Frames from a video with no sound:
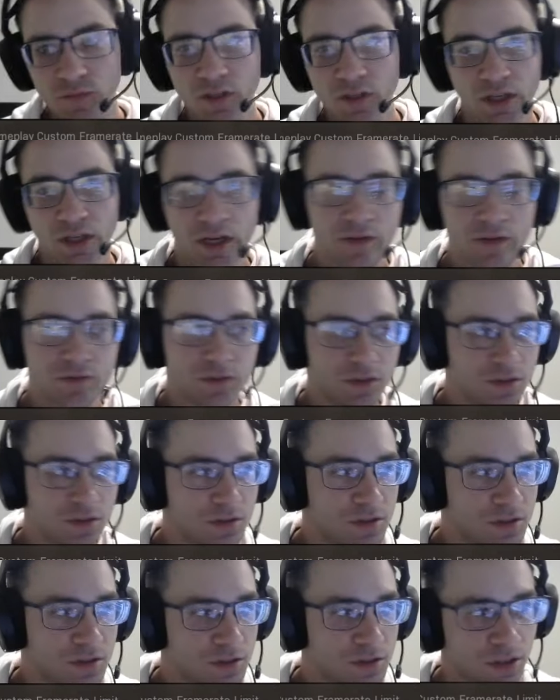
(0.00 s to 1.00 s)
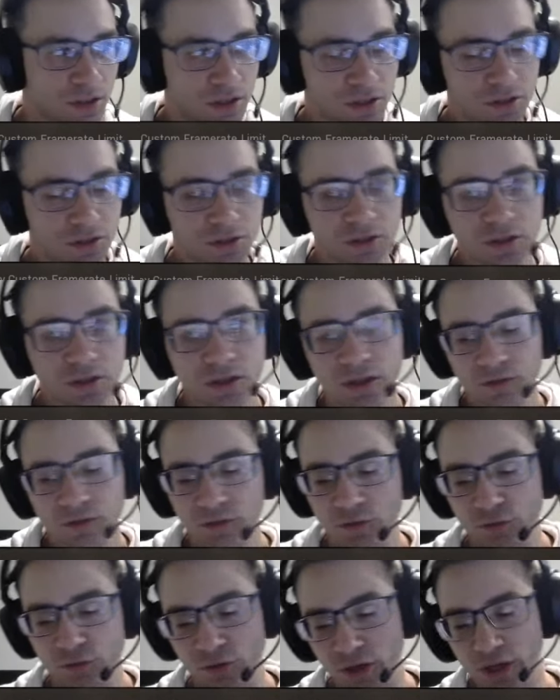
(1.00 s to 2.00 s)
After this is done, if
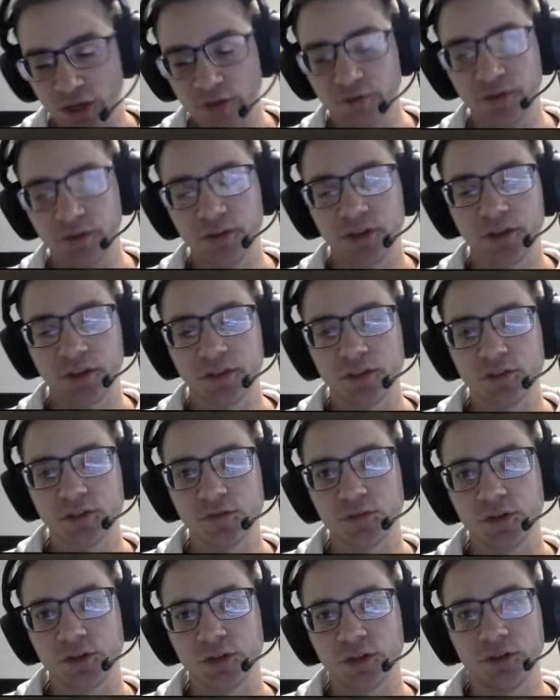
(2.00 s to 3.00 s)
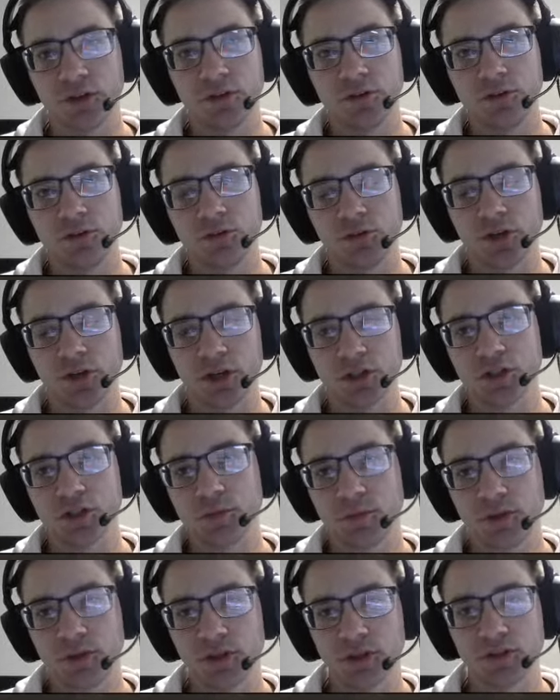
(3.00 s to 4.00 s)
you've done everything in this video, you guys
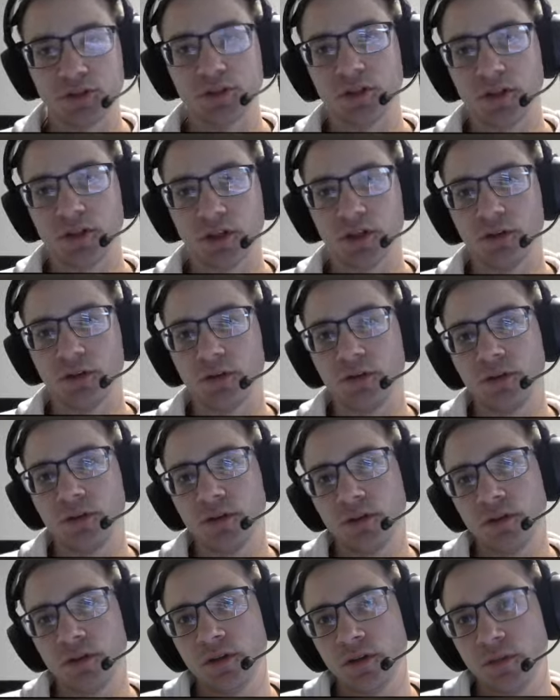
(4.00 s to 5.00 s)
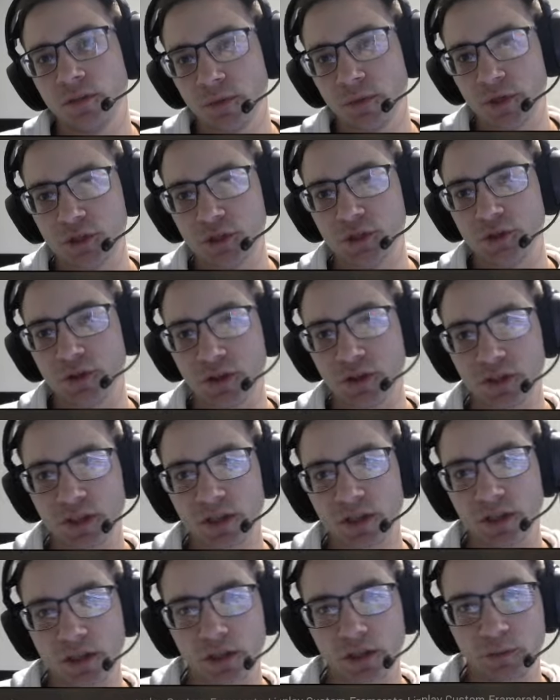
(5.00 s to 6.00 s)
should be good to go. Make sure you hit
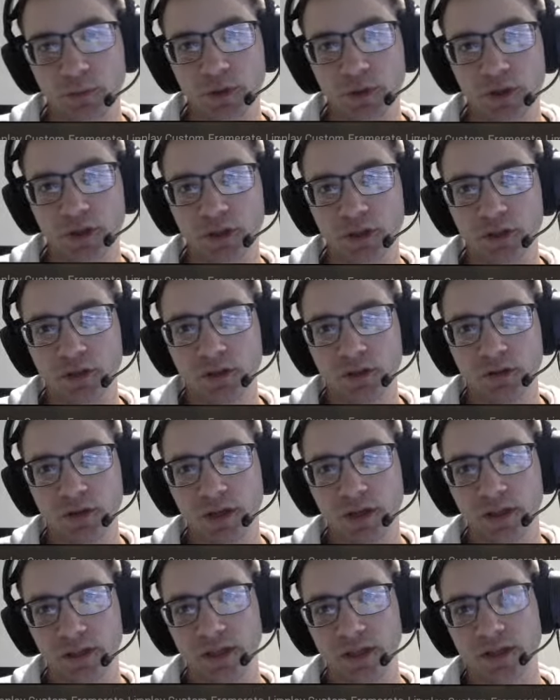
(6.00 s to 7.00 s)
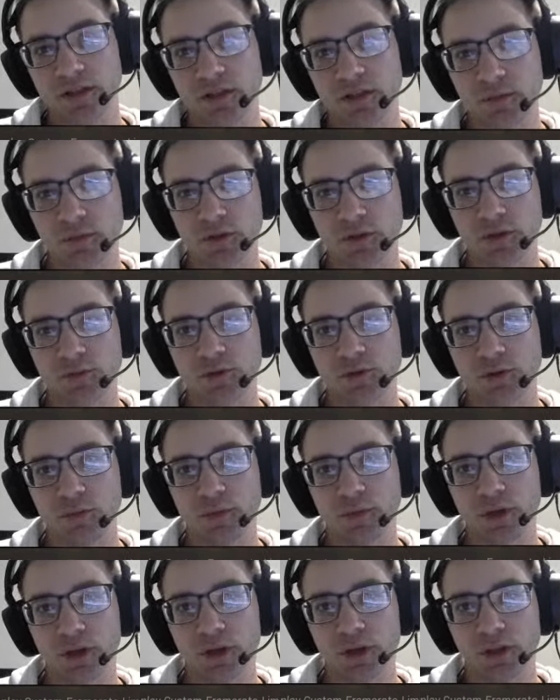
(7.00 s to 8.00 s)
that like button, hit that subscription
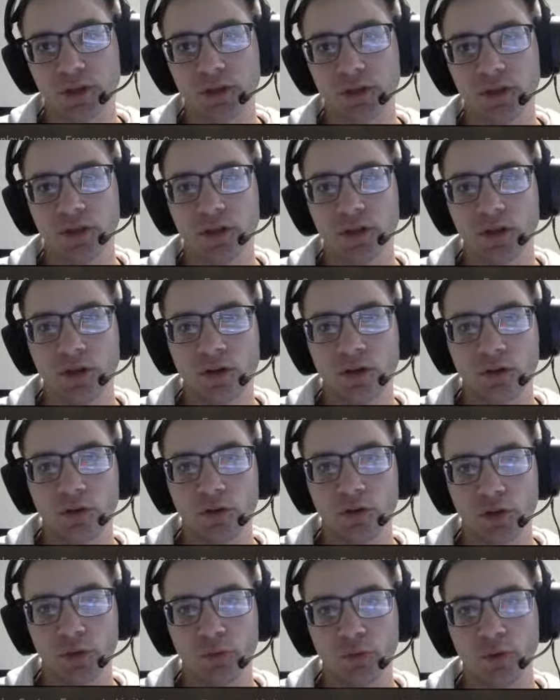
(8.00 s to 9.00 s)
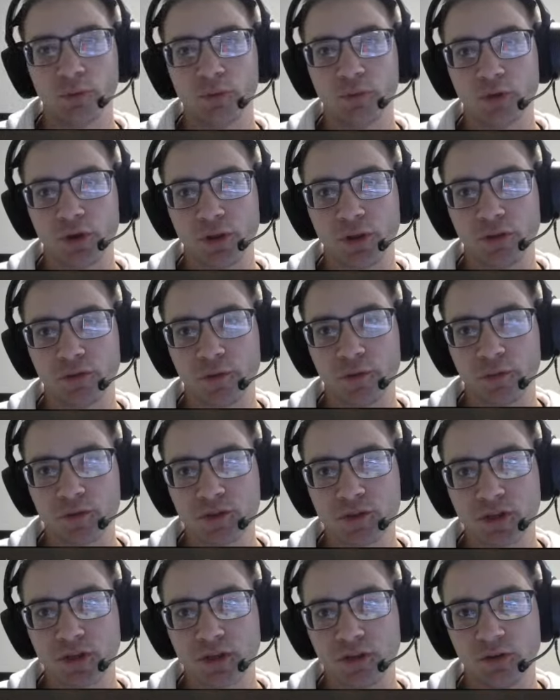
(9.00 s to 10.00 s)
button. Only
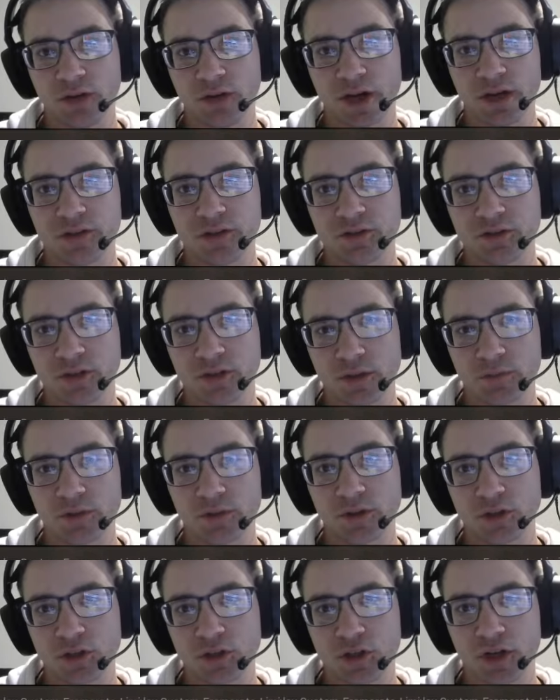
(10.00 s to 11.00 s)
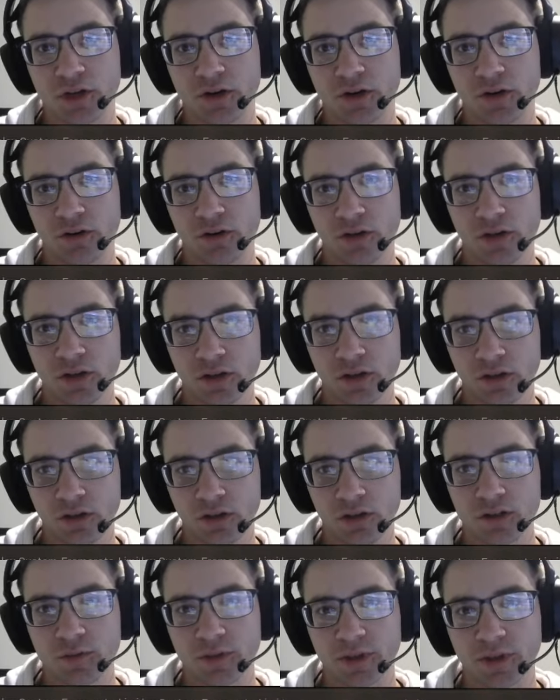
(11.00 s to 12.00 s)
1.3% of you guys are subbed to the channel.
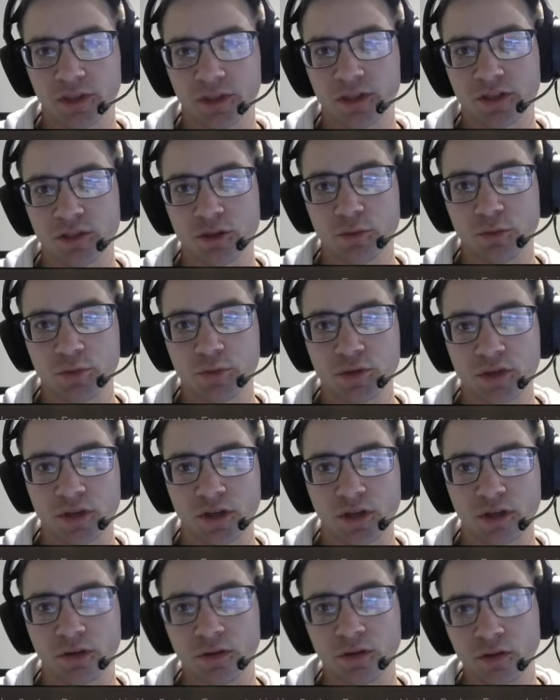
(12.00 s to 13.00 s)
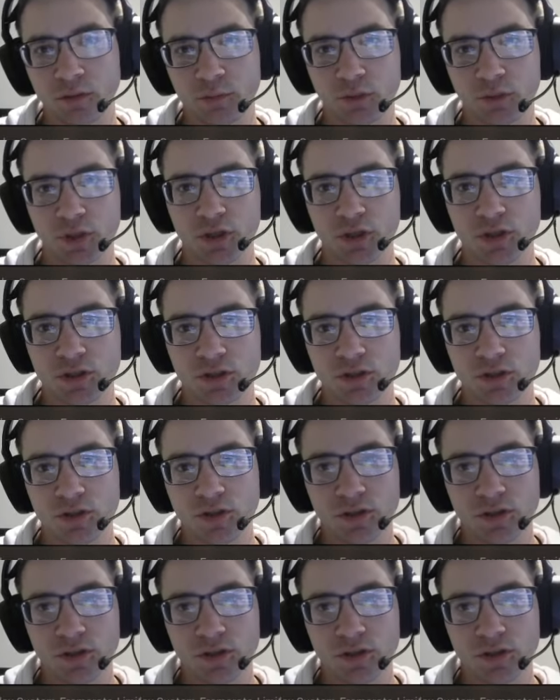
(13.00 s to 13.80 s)
Let's make that 2%. Peace.